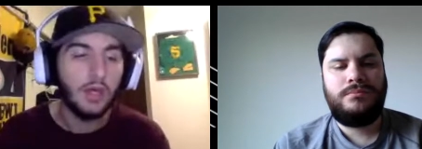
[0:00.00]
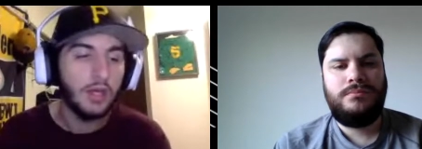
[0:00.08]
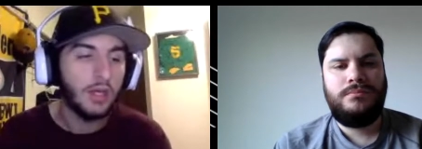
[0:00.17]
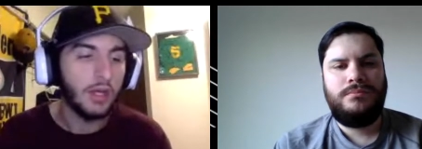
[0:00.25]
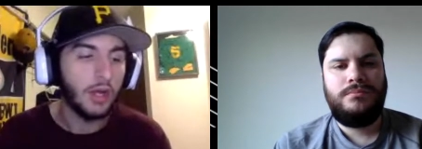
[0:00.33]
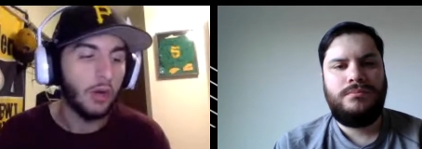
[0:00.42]

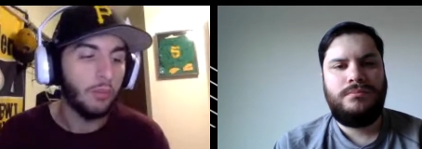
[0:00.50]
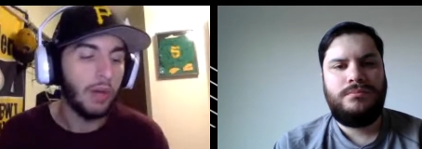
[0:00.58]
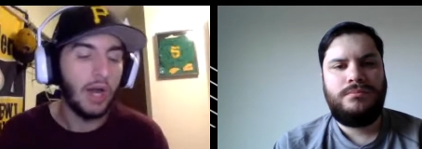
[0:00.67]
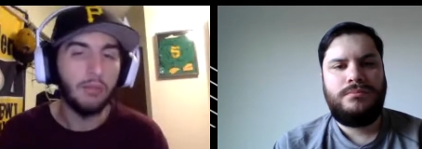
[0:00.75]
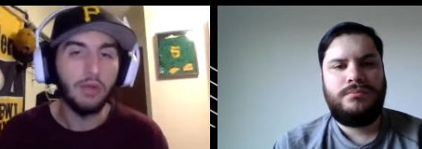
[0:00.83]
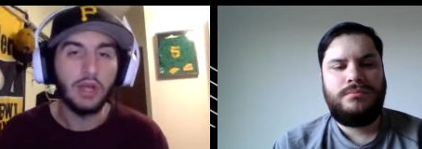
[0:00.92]
Speaker 1: you know,
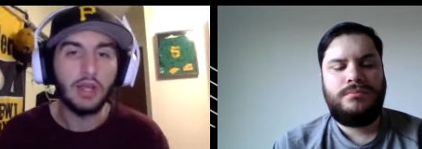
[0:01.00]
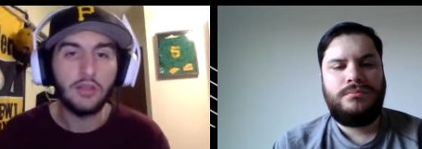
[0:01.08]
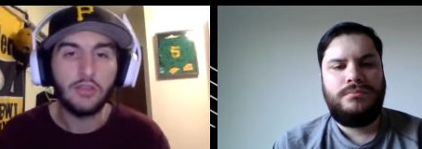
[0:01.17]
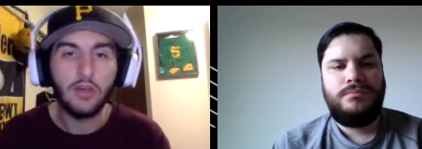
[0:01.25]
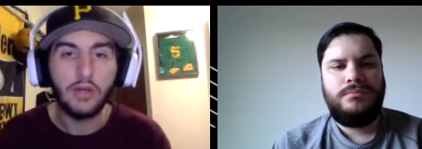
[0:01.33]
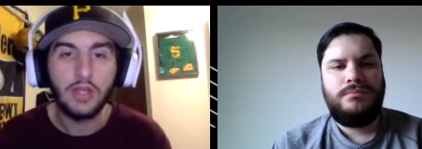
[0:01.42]
Bob
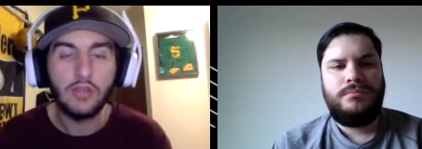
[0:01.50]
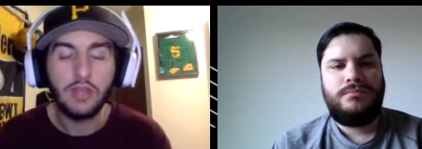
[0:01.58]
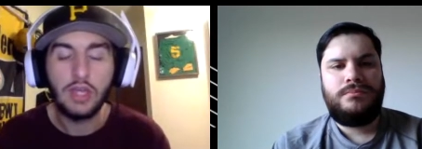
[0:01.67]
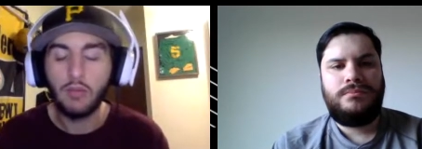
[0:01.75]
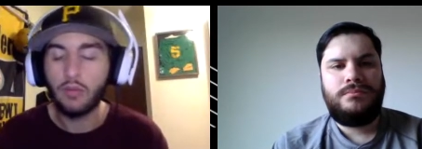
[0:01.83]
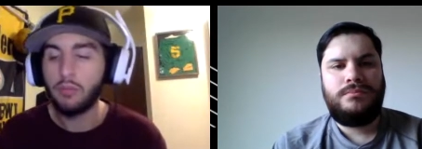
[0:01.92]
Nutting selling the
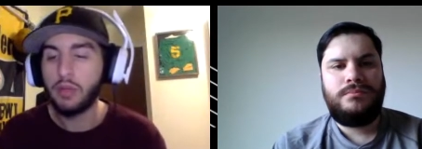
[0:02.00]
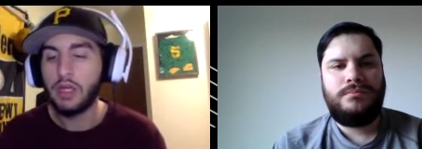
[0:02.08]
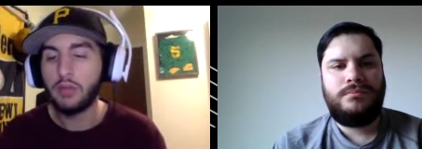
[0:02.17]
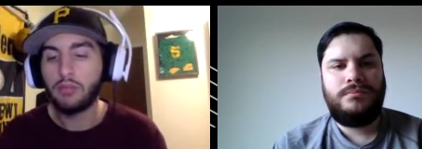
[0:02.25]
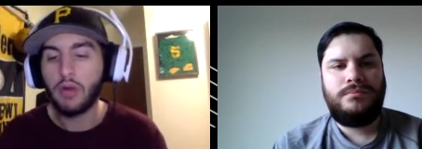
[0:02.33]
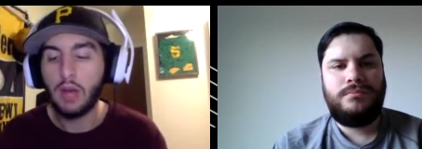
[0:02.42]
team would
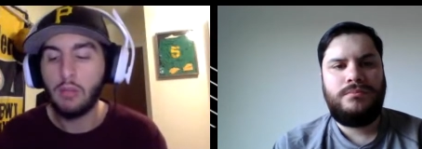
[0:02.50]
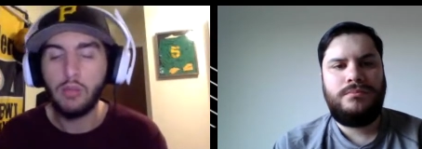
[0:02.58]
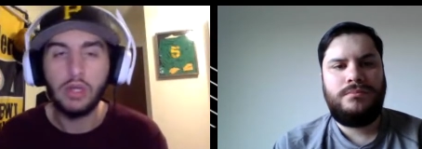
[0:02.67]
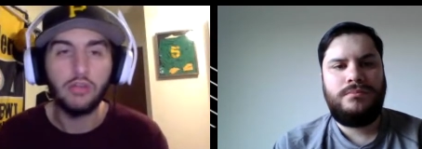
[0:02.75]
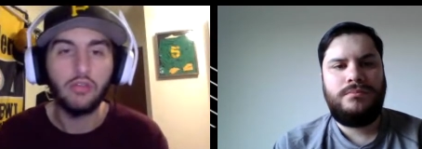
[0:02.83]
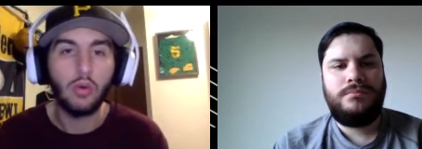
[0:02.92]
be
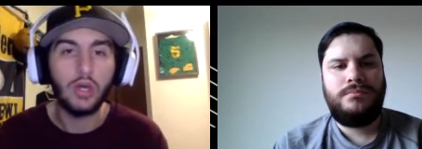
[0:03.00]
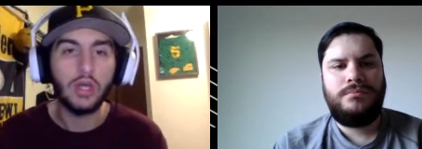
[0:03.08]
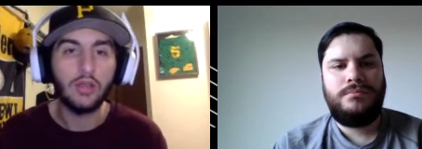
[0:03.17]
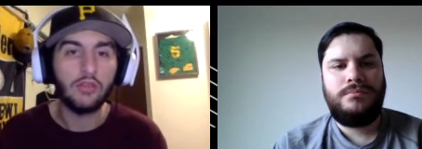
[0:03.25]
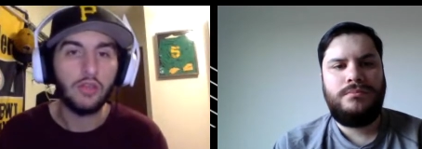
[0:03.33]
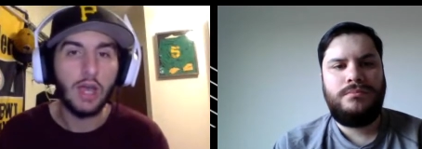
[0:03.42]
probably
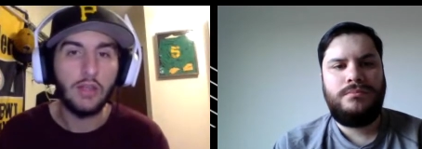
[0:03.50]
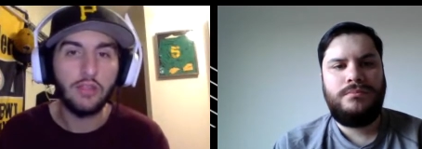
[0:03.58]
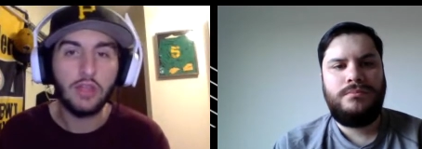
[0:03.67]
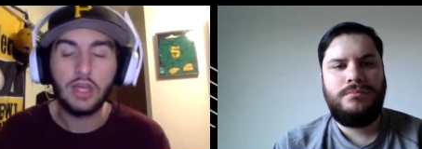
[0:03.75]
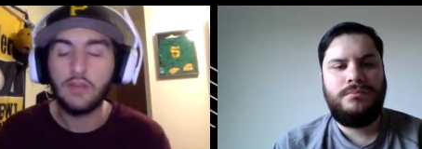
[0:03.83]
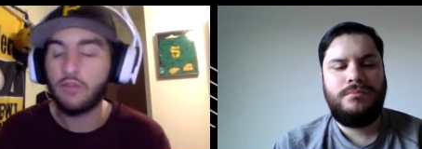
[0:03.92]
joyous. I
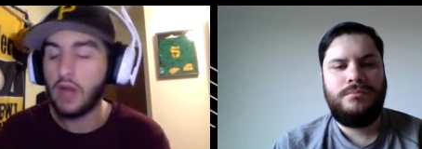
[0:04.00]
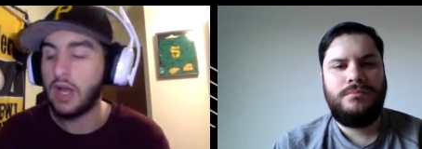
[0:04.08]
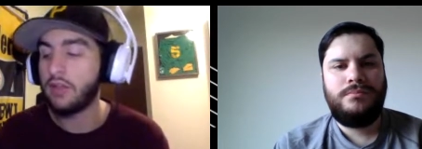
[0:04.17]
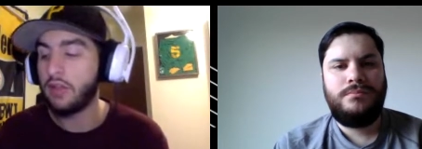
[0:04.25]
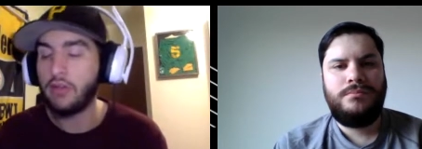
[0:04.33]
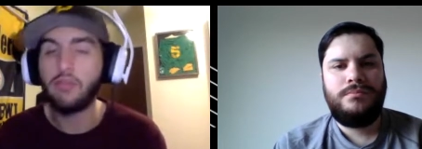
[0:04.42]
think if
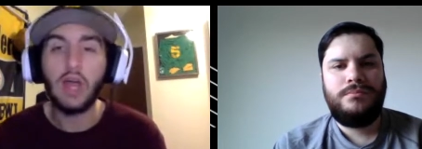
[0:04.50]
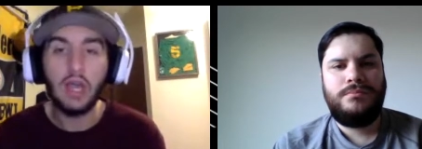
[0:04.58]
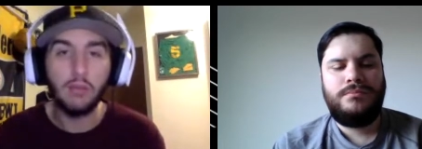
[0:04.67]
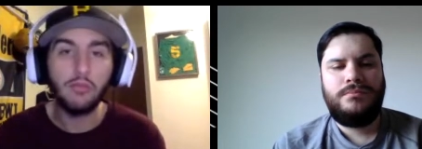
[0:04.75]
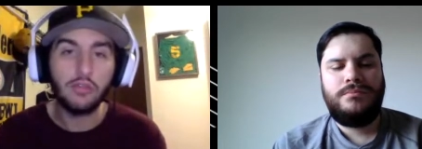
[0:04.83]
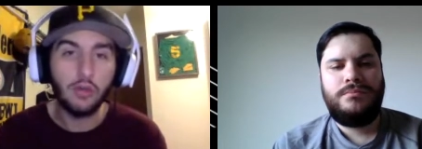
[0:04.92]
I if
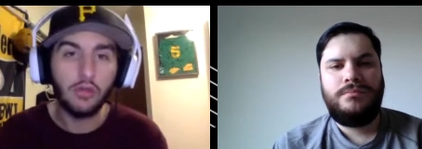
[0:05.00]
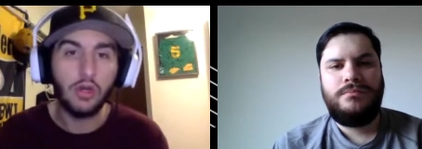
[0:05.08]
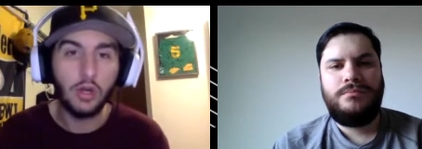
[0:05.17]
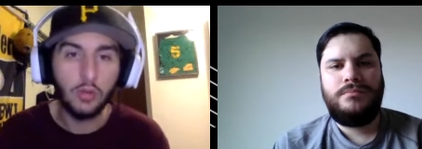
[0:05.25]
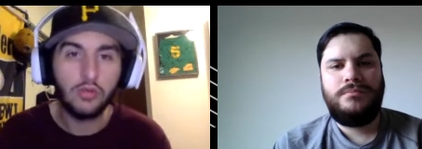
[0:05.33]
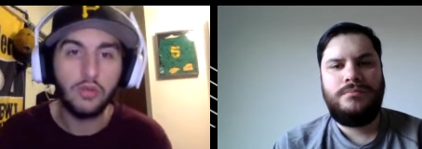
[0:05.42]
I am still
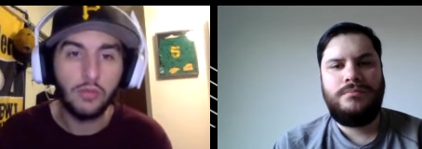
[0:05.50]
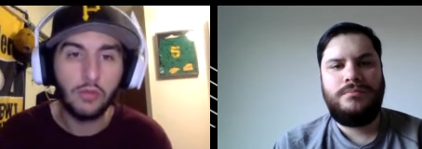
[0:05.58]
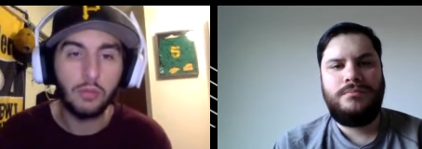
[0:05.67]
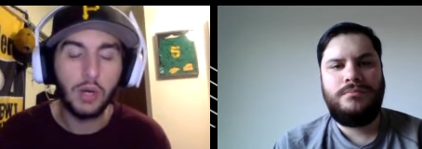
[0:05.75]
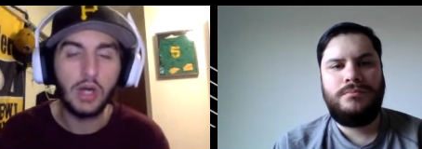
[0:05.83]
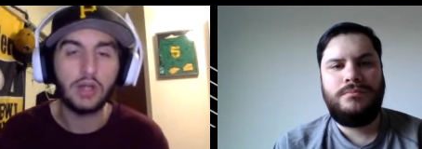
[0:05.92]
the host of
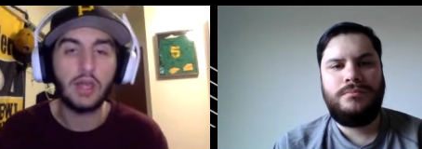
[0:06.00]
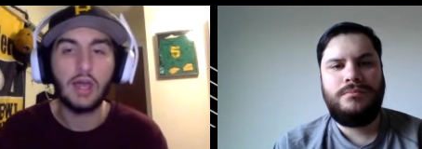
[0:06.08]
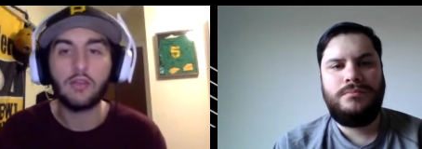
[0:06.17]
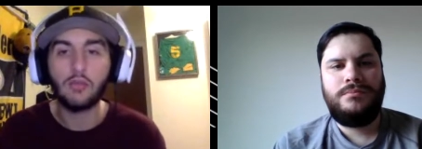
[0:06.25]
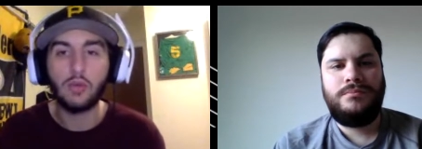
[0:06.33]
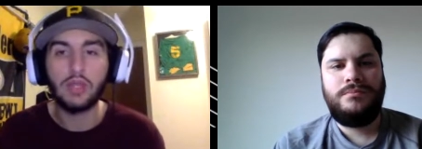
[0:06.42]
this
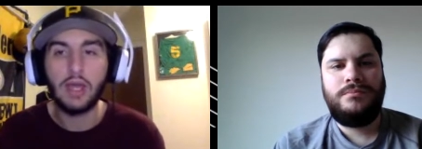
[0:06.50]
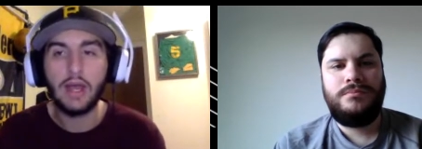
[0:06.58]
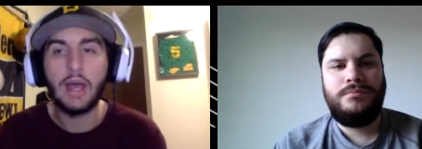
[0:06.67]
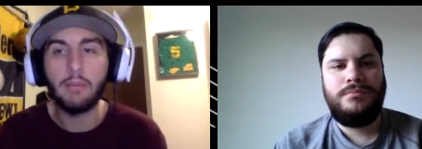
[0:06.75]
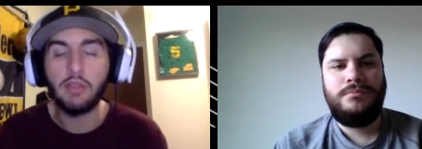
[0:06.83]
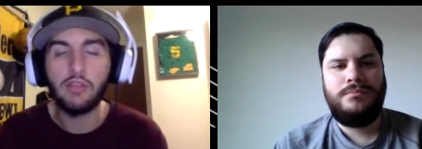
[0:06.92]
podcast when
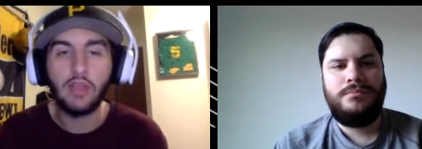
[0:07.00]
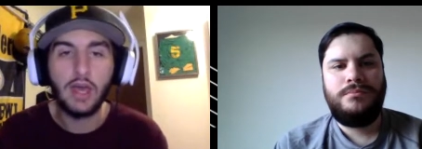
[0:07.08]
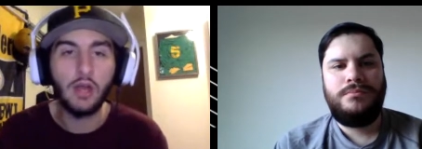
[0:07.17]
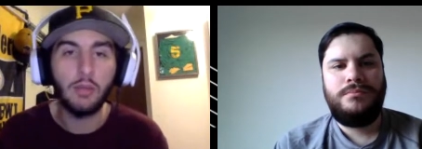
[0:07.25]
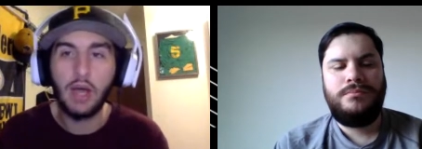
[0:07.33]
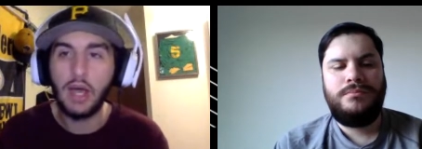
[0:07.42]
that happens,
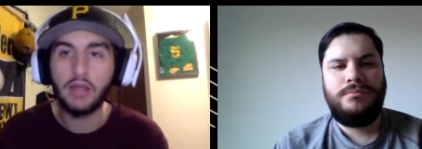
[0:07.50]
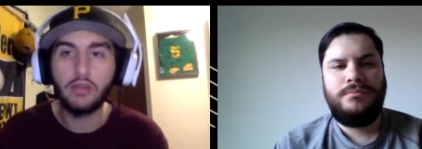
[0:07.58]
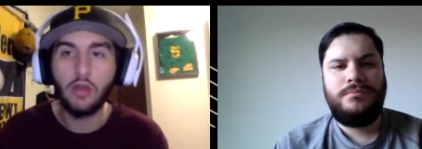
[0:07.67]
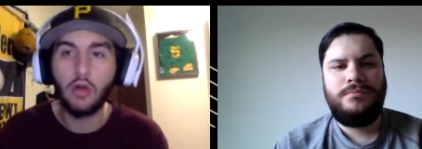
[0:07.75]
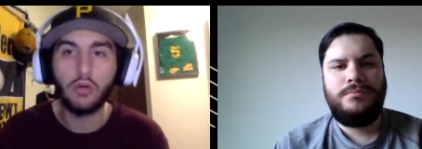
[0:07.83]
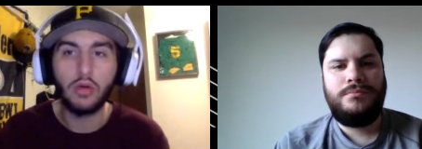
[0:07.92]
Adam, I
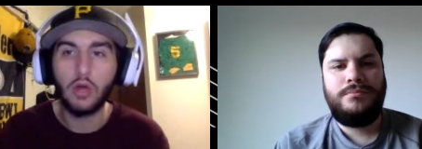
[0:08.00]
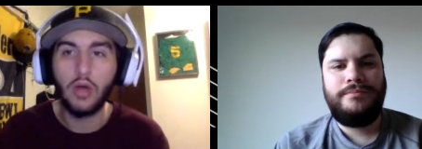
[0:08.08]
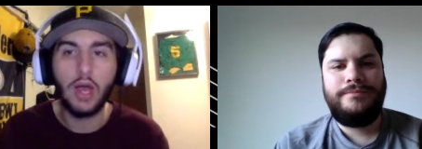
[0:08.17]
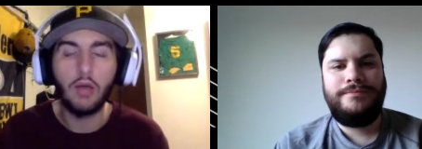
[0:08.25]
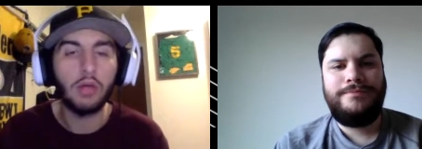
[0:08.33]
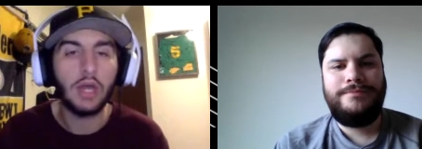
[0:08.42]
don't
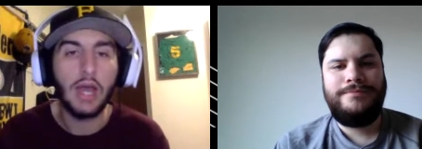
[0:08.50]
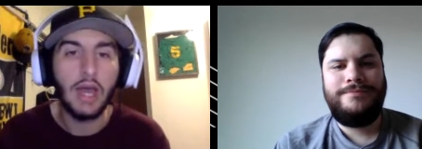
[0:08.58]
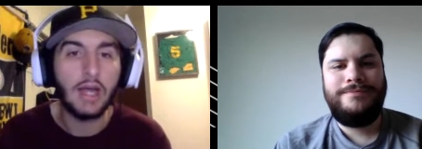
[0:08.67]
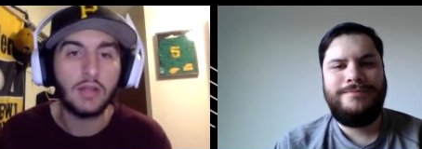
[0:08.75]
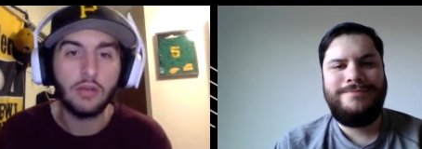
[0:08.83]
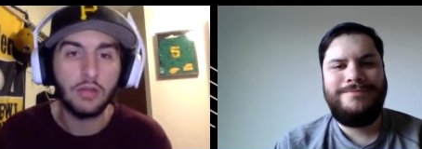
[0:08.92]
know how I'm going to
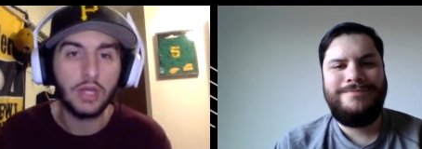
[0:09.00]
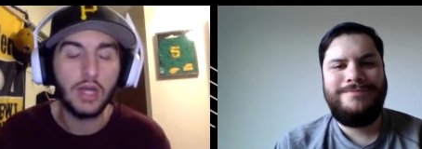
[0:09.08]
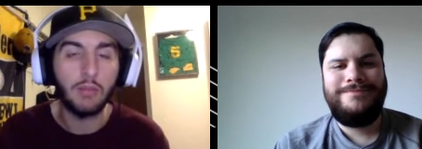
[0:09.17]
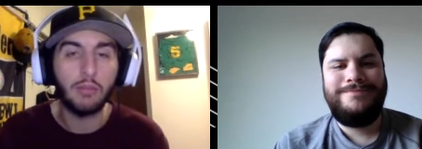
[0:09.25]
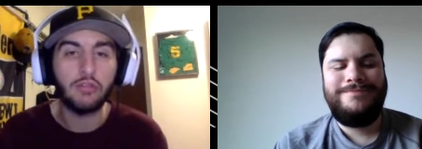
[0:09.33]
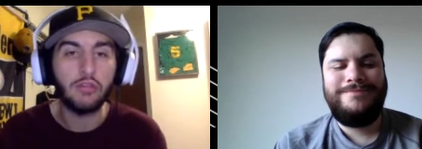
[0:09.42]
act on
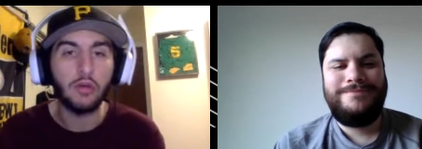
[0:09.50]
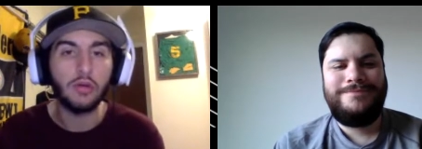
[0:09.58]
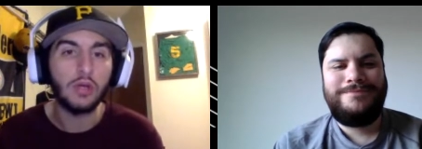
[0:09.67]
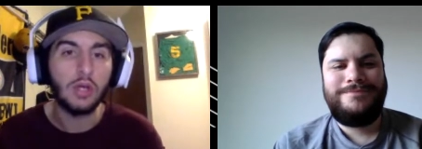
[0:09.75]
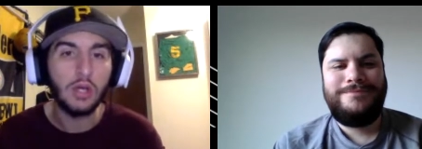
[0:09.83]
that episode.